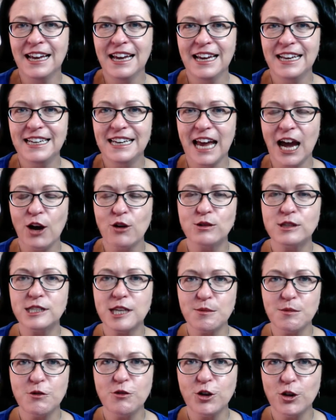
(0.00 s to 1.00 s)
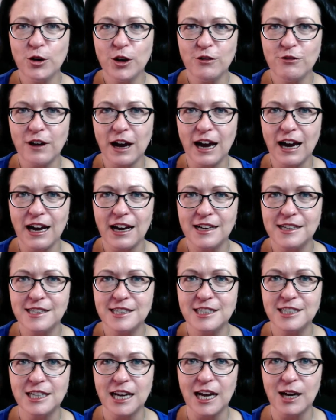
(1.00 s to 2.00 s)
Now, some of you have
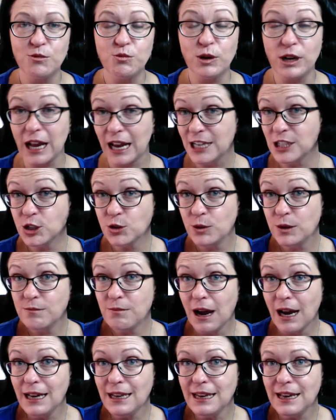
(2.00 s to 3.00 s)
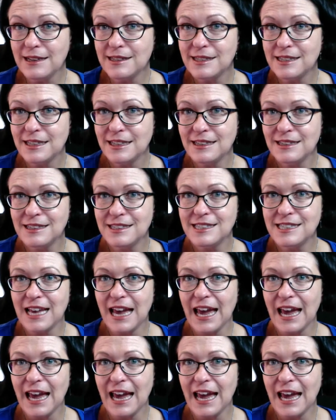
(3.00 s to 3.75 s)
asked what I do in my lessons,